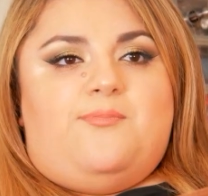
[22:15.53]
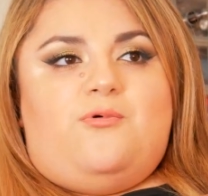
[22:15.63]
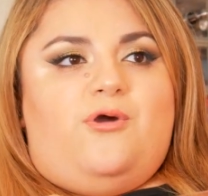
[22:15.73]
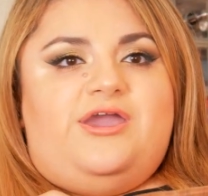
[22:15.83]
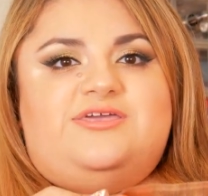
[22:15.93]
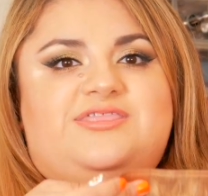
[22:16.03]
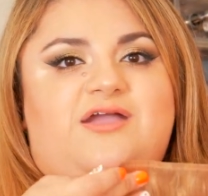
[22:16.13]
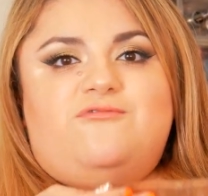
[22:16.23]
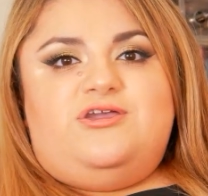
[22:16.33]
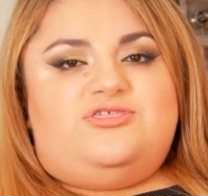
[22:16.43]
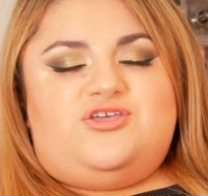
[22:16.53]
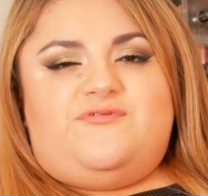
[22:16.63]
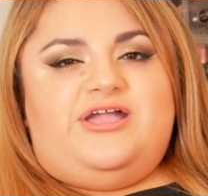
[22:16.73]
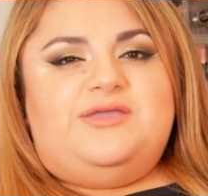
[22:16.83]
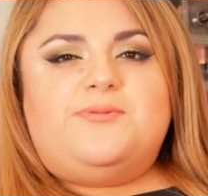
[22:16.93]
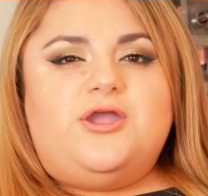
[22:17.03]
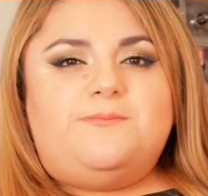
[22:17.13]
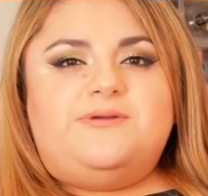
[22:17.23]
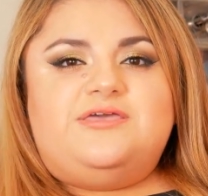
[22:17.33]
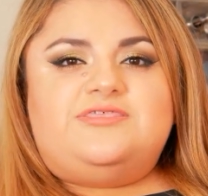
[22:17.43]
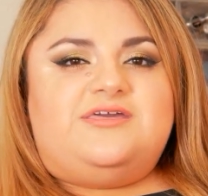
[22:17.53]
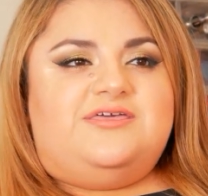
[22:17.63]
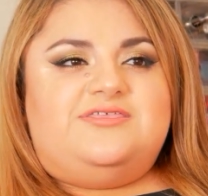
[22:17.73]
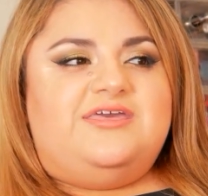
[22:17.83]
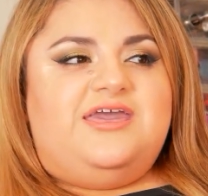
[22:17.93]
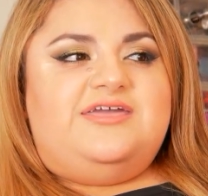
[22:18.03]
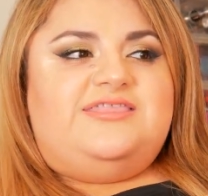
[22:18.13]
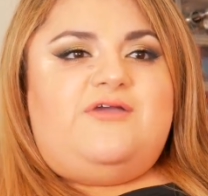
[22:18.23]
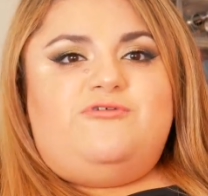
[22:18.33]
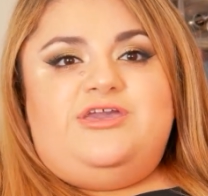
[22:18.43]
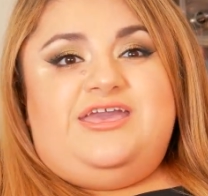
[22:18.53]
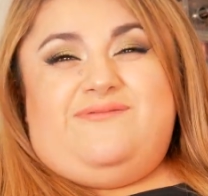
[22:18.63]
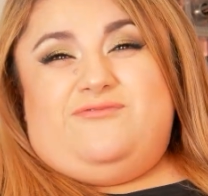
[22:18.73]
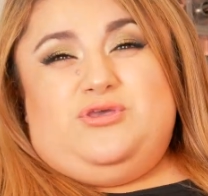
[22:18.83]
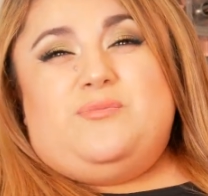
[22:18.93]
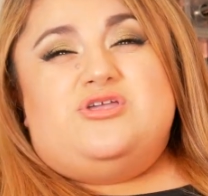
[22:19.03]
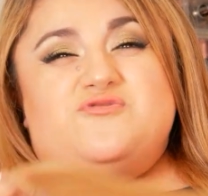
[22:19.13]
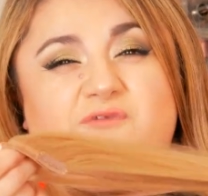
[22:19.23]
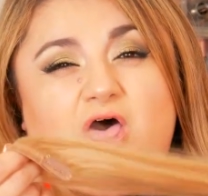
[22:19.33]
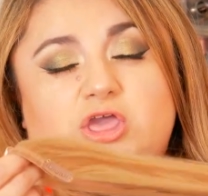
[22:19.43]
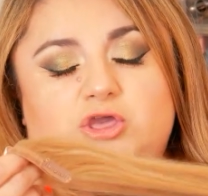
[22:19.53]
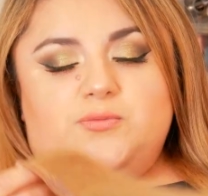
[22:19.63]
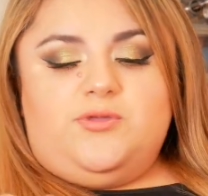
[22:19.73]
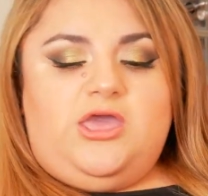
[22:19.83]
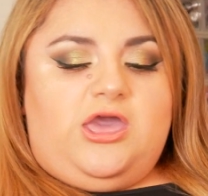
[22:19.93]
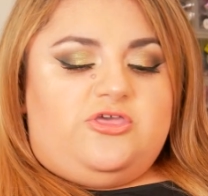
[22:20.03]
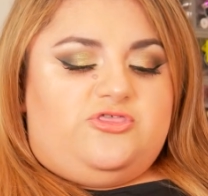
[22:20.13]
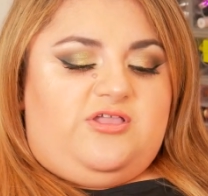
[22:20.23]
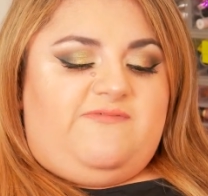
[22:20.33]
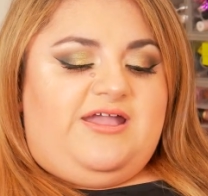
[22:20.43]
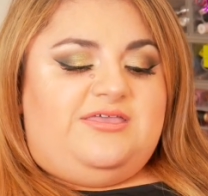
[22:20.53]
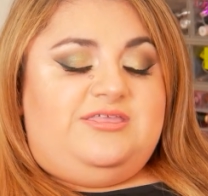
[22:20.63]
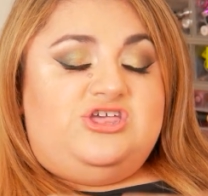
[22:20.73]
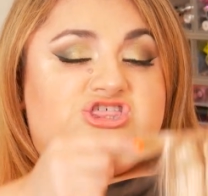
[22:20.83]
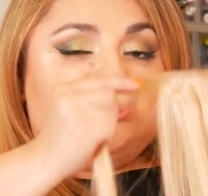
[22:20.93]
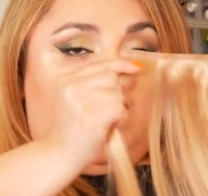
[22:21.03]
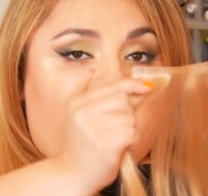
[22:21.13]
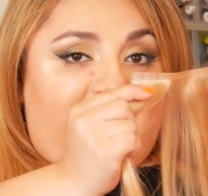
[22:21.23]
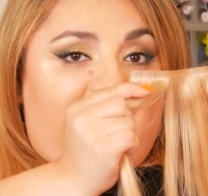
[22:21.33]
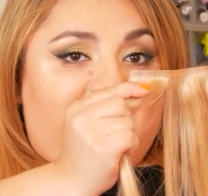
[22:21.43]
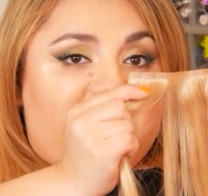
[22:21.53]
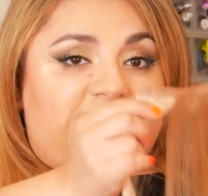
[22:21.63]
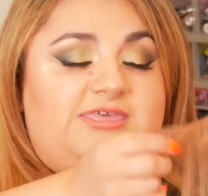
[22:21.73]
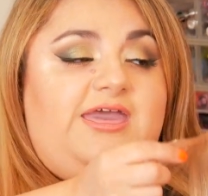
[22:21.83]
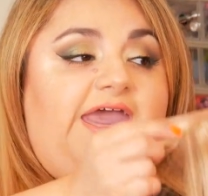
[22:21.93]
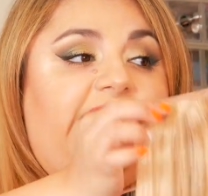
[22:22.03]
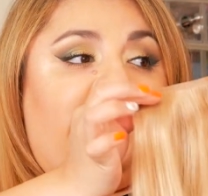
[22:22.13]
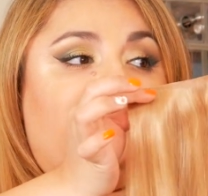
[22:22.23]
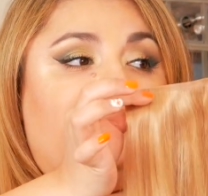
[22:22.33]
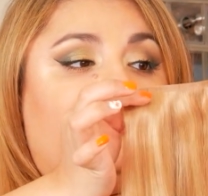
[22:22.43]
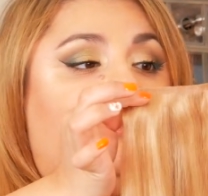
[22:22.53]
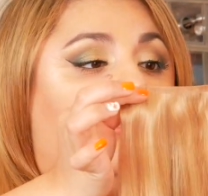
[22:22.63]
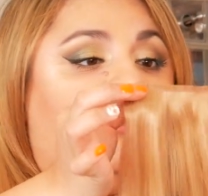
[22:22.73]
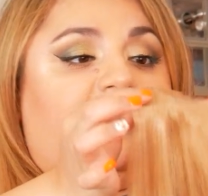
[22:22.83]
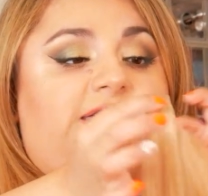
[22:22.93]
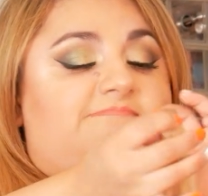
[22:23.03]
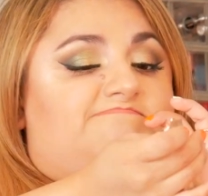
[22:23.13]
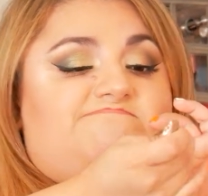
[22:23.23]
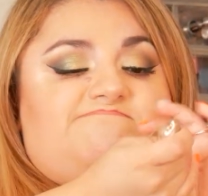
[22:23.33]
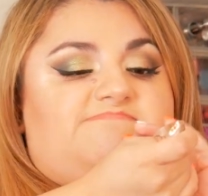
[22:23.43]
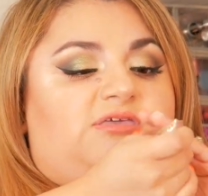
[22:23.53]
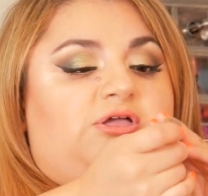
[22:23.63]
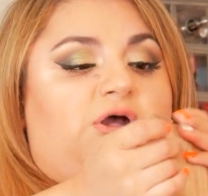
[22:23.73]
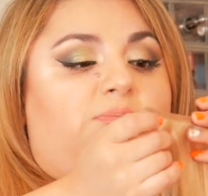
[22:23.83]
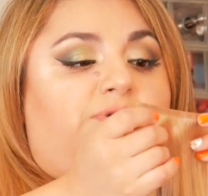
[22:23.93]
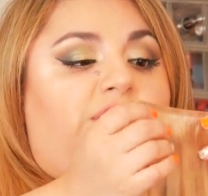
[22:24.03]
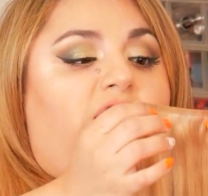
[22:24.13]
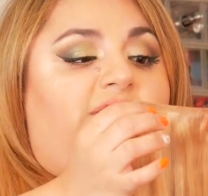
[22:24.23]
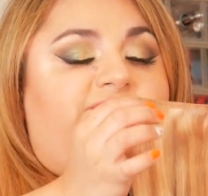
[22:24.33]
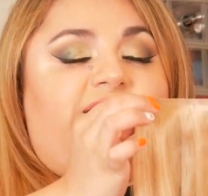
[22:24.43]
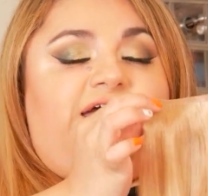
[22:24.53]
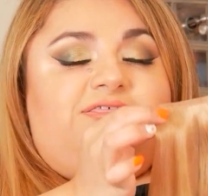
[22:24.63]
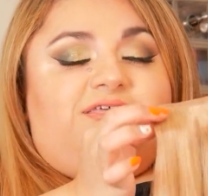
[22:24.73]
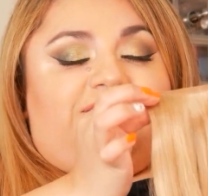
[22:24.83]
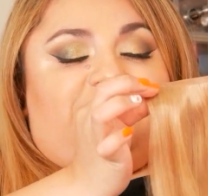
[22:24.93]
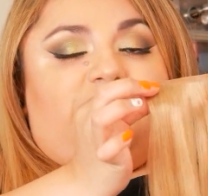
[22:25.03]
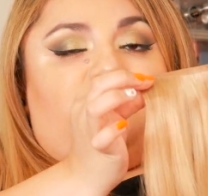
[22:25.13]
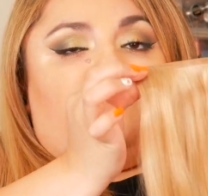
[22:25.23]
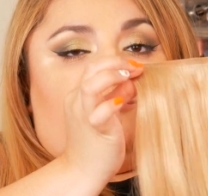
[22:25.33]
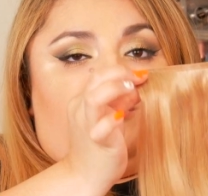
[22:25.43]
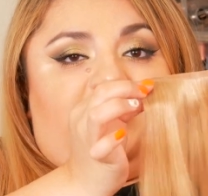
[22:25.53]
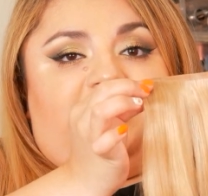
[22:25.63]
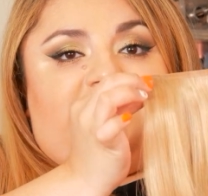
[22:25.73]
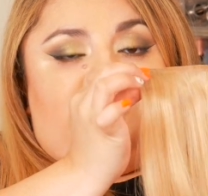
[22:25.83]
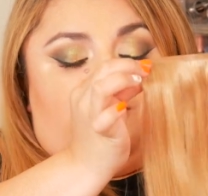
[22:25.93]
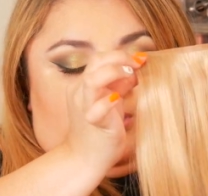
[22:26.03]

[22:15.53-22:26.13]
that point, it's not really serving any purpose because it's not really giving you much volume. So the fact that these shed less and break off less is a great